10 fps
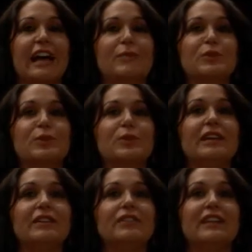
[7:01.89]
So
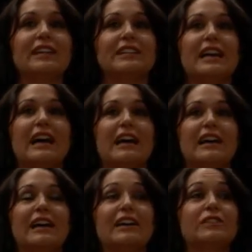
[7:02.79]
we've
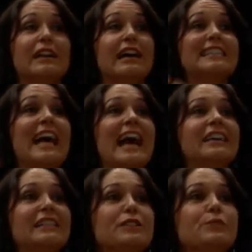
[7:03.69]

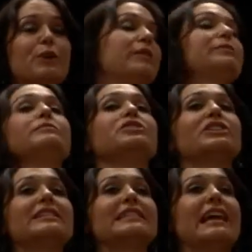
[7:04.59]
attacked this problem
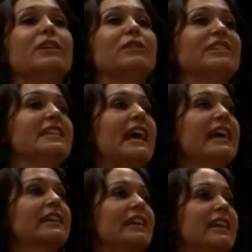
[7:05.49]
just like we
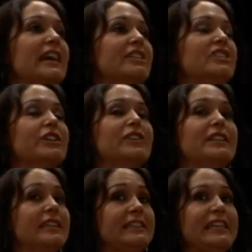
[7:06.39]
attack
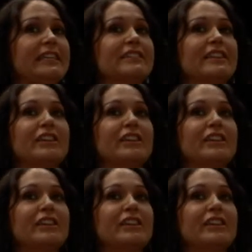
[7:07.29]
generating leads.